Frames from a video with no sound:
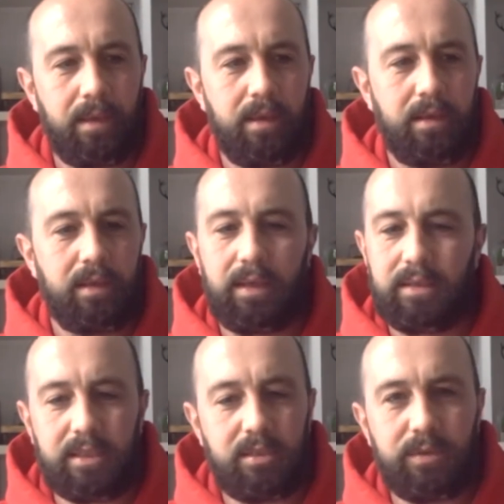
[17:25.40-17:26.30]
like
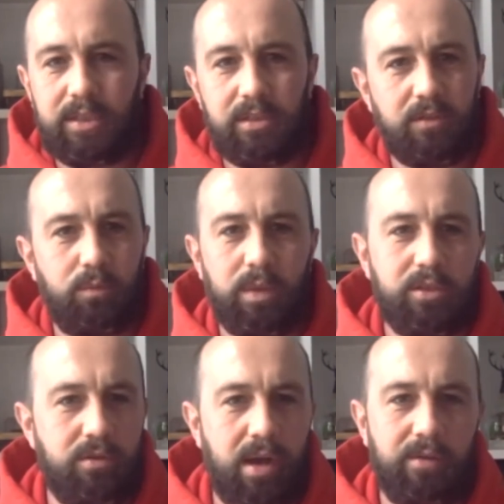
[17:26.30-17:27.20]
situations of
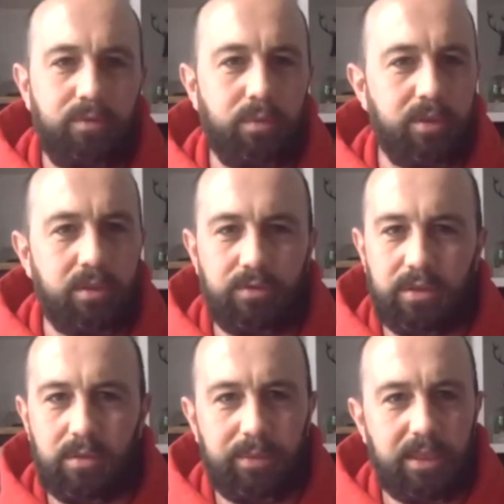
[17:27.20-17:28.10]
witchcraft where
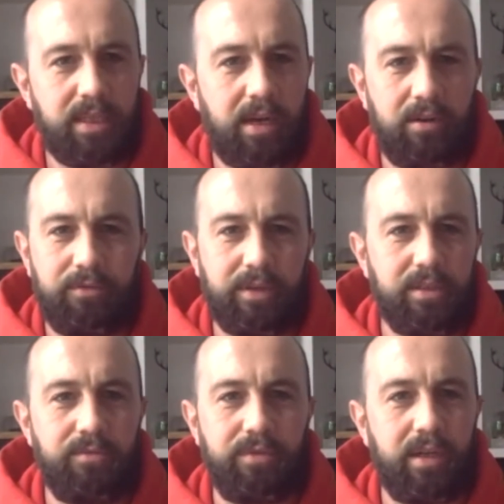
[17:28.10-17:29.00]
children are being
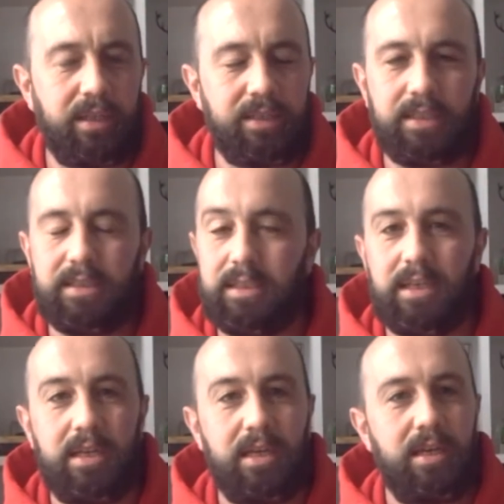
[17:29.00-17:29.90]
sacrificed and violated. And
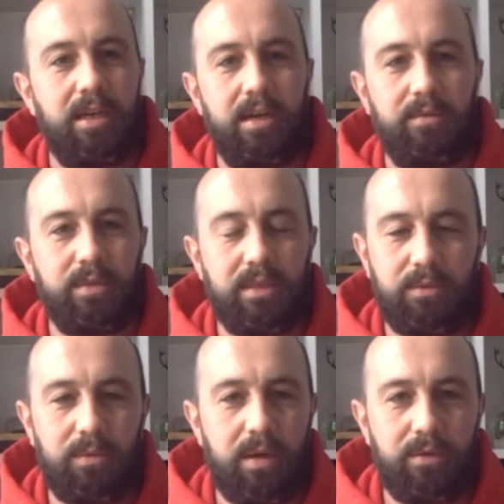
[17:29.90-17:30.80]
I was
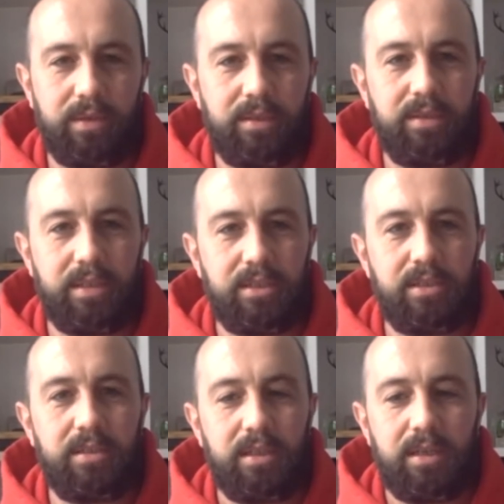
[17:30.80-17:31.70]
like, wow,
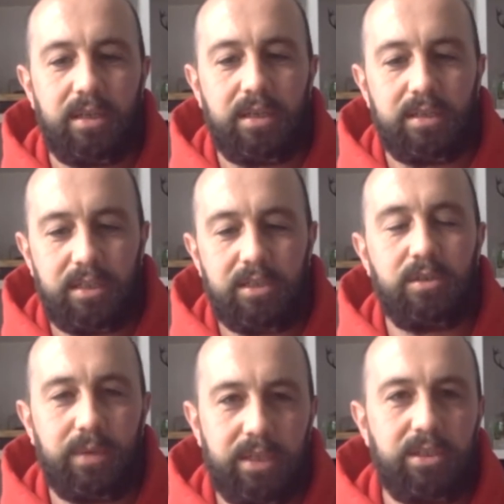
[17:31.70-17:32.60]
this
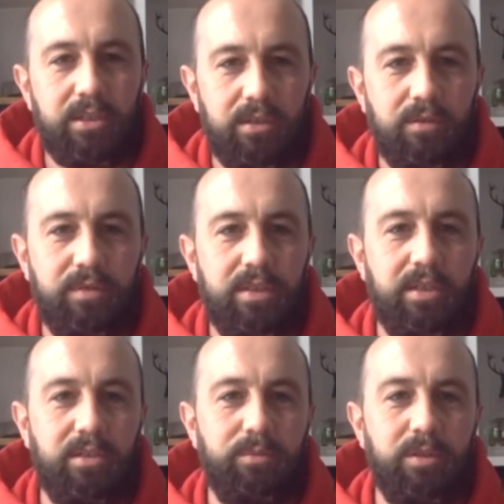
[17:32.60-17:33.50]
situation of the
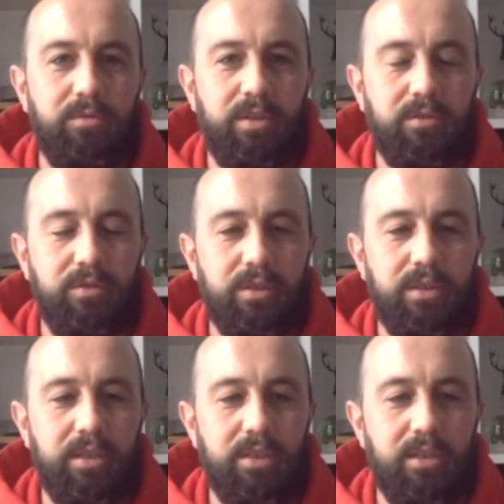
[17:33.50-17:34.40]
sexual abuse of children
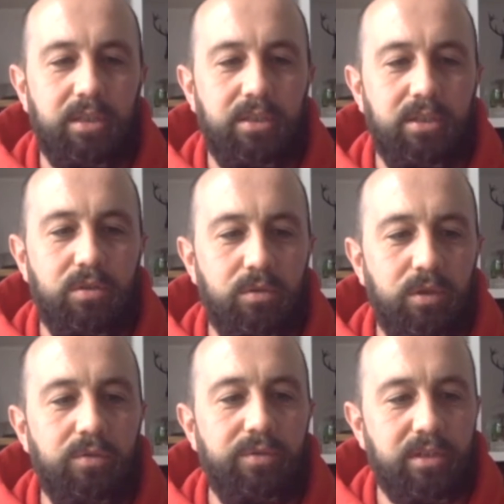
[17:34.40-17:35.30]
is so
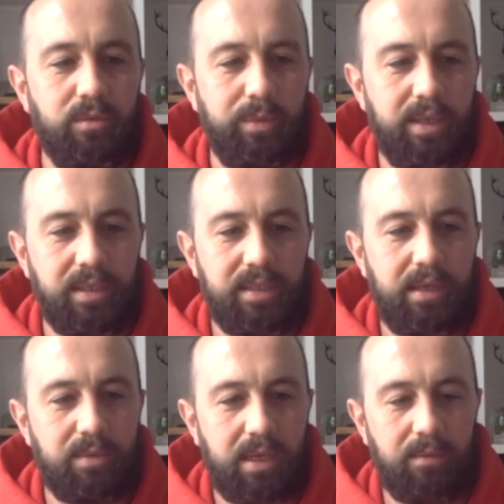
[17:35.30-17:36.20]
universal, but at the
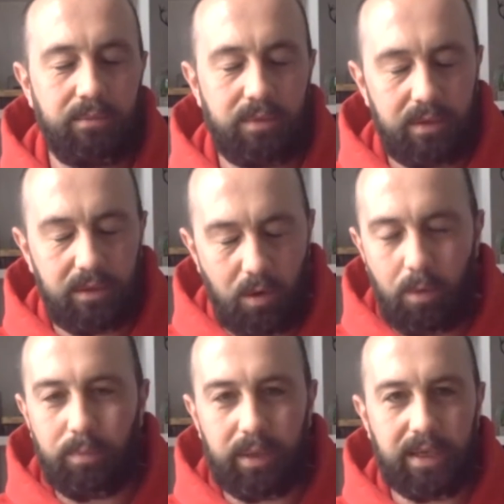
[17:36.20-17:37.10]
same time
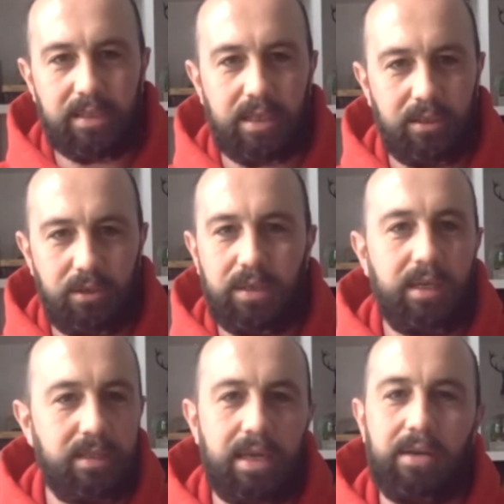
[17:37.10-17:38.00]
complex and
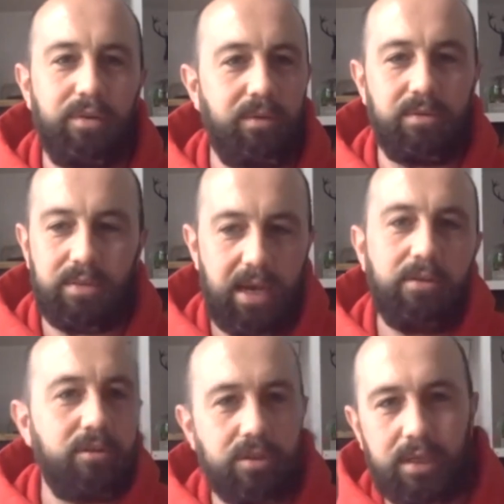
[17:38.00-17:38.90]
unique to every
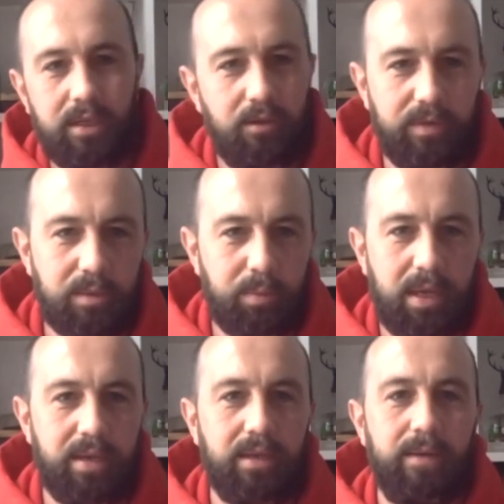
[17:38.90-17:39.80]
territory of this planet.